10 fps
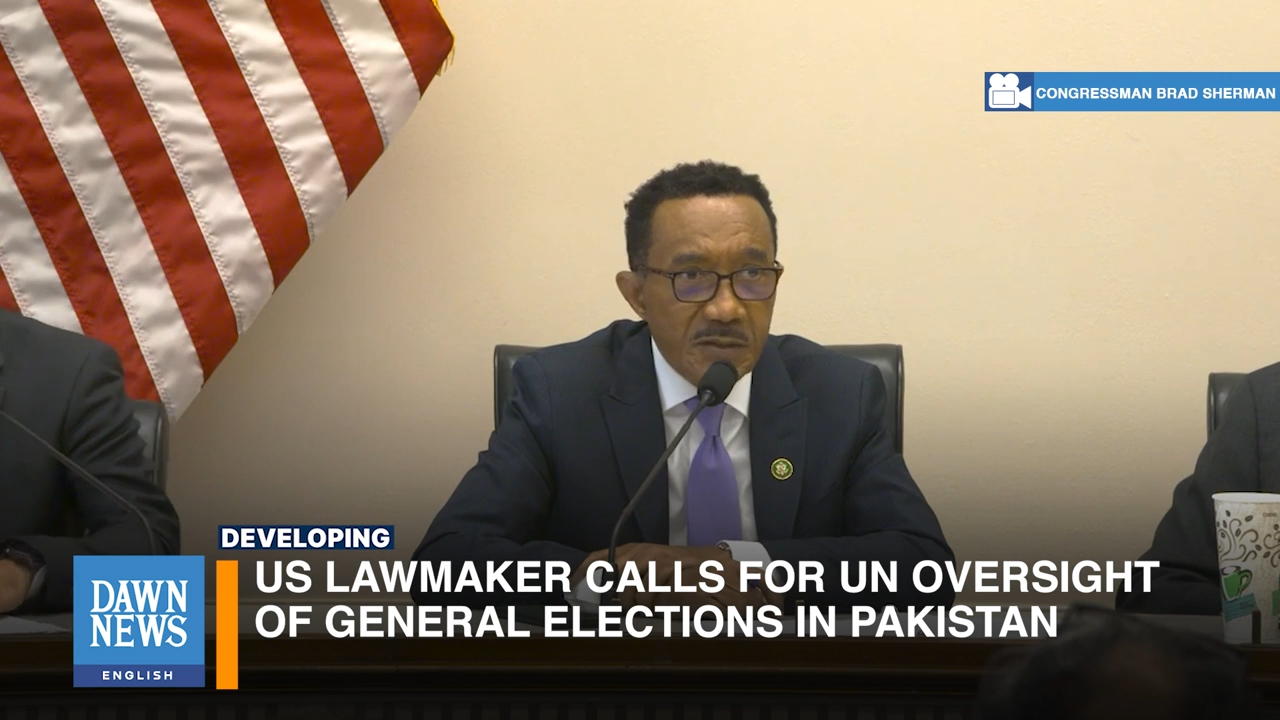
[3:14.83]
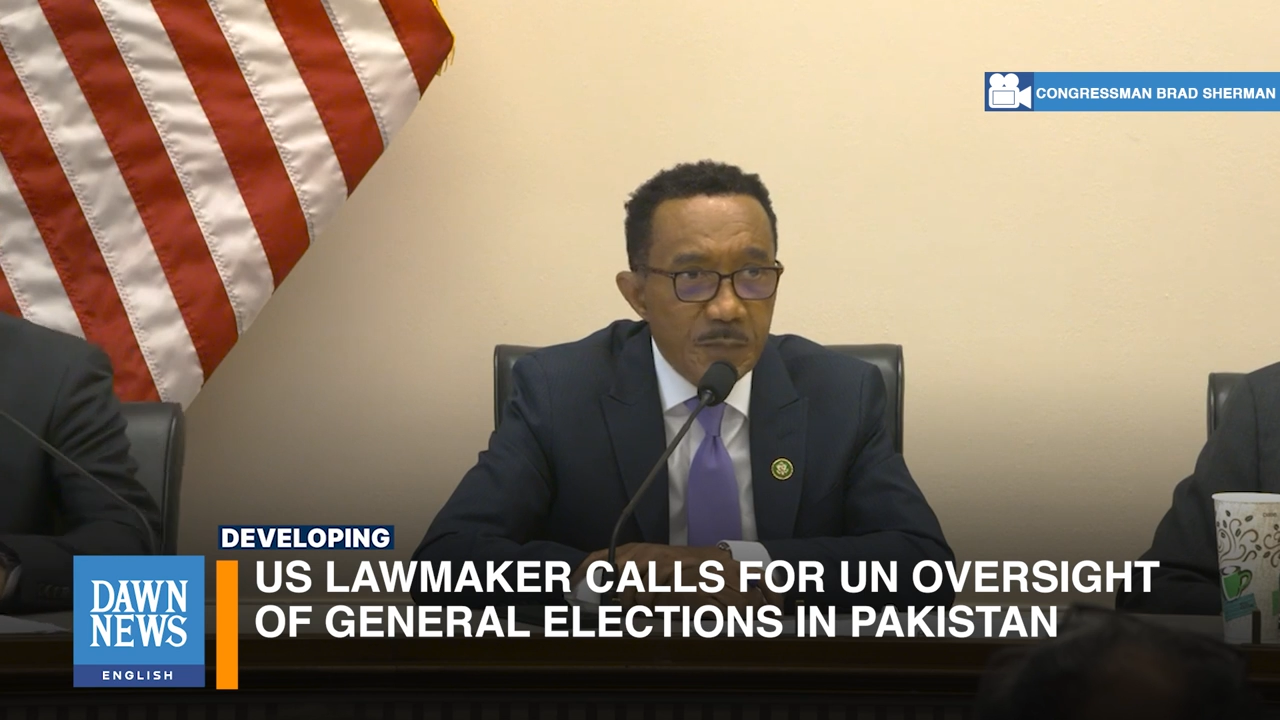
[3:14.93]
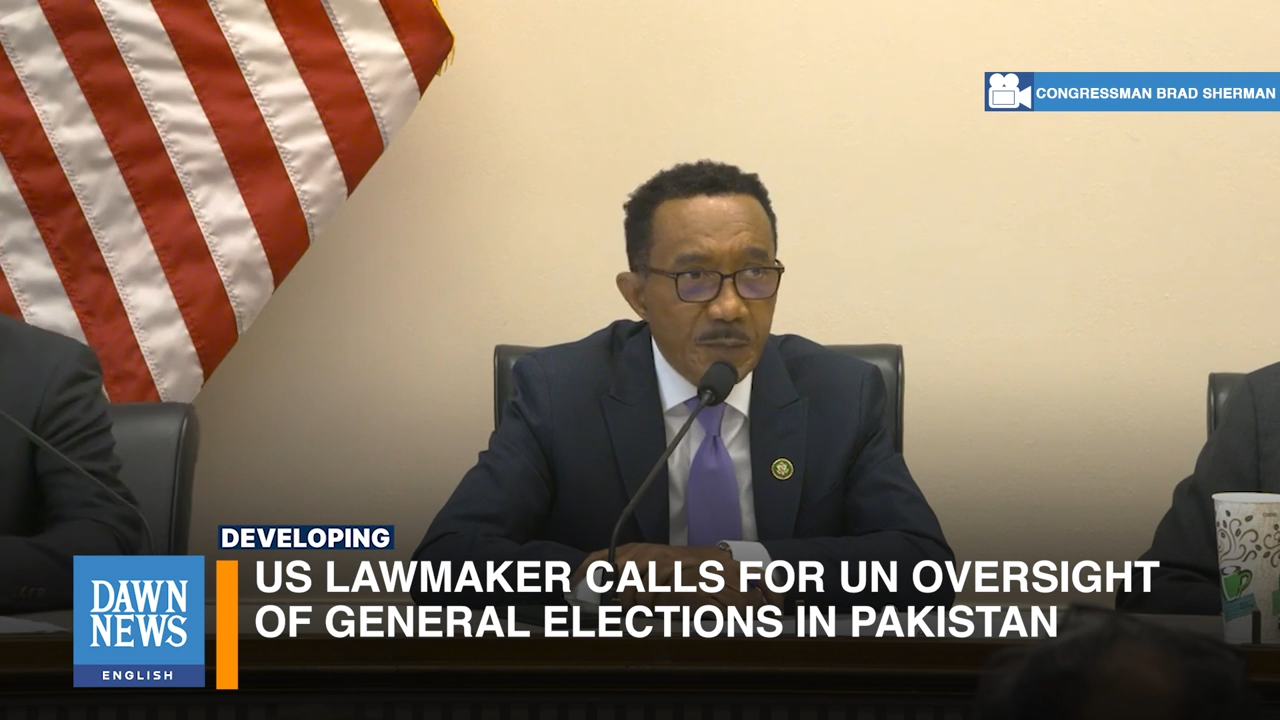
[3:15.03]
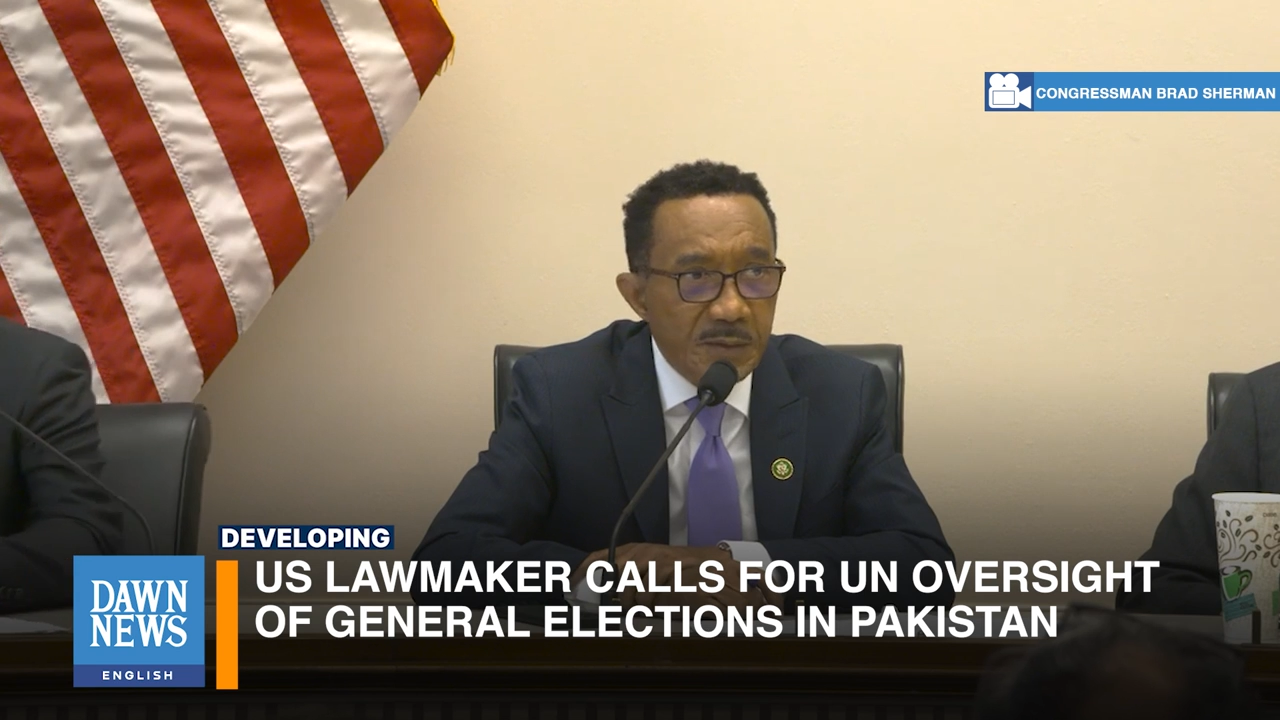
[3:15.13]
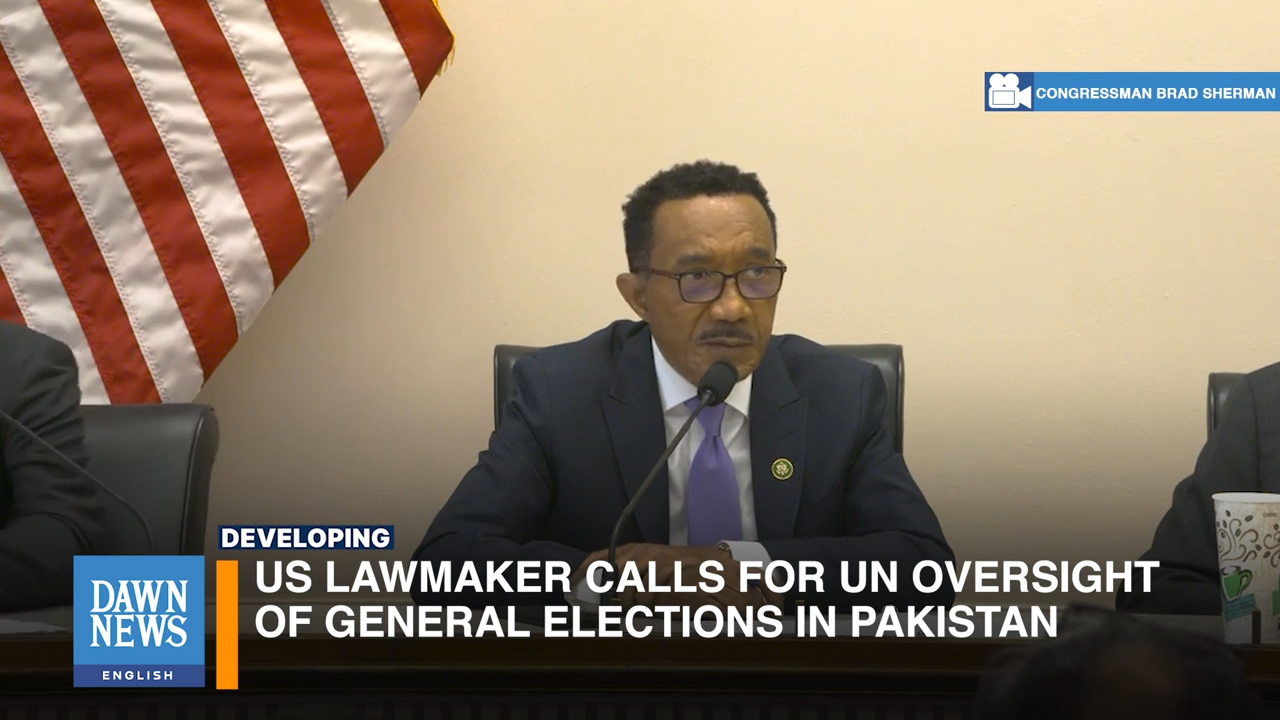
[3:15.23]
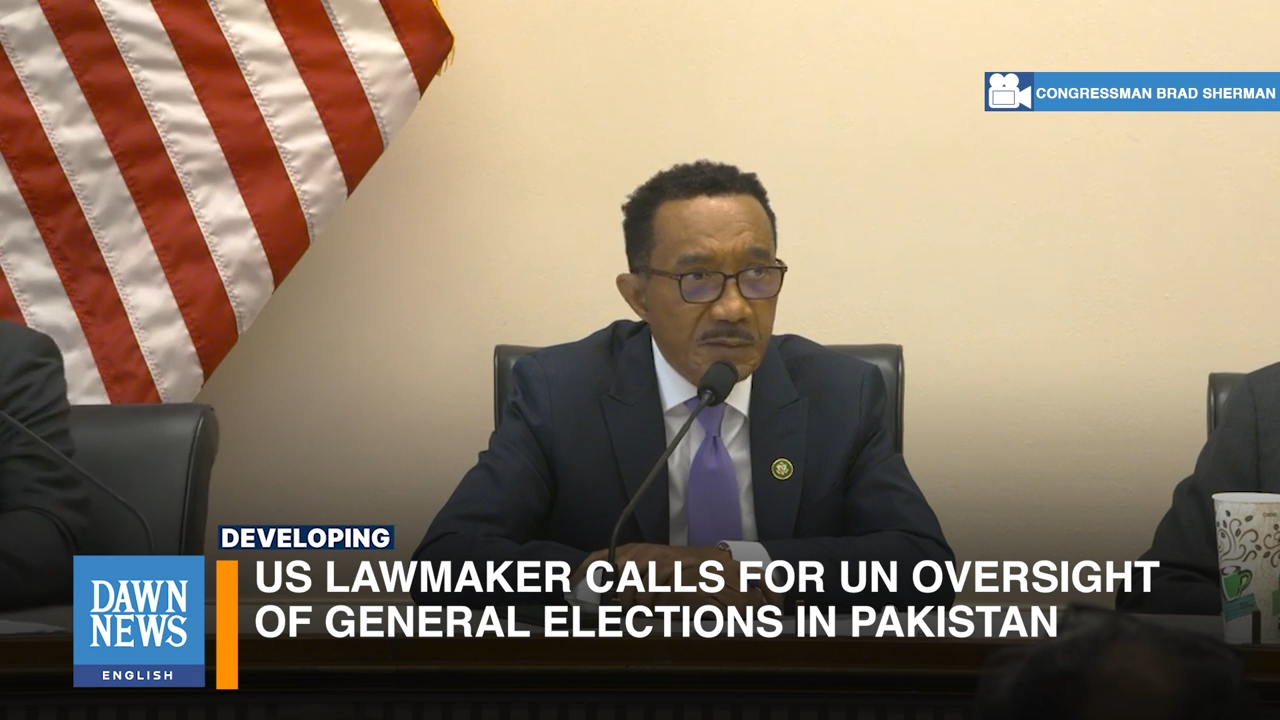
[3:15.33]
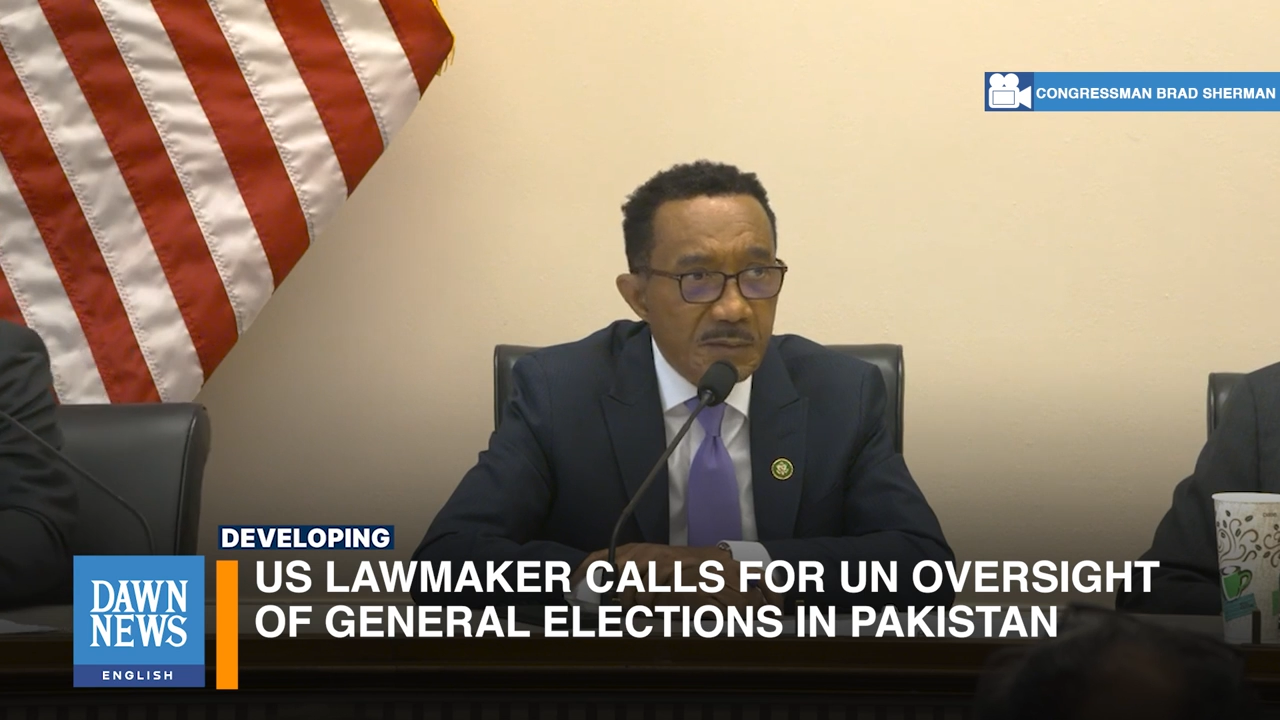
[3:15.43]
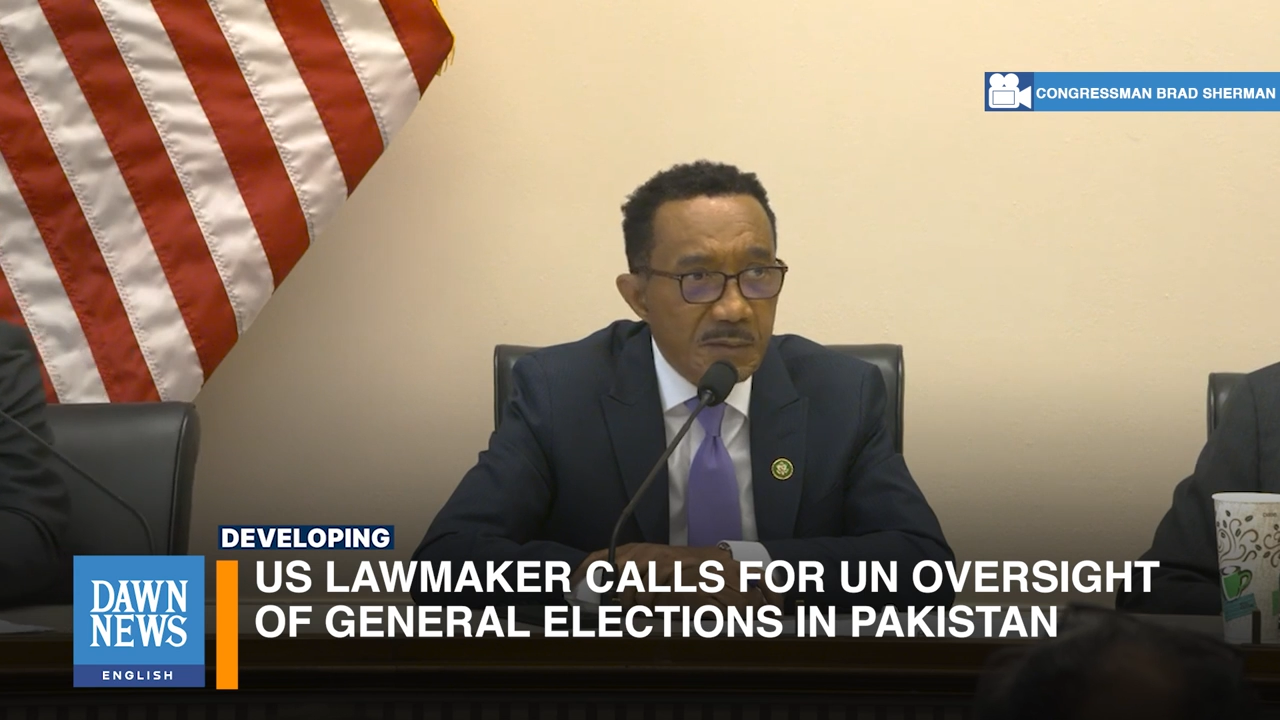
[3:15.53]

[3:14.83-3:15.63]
just been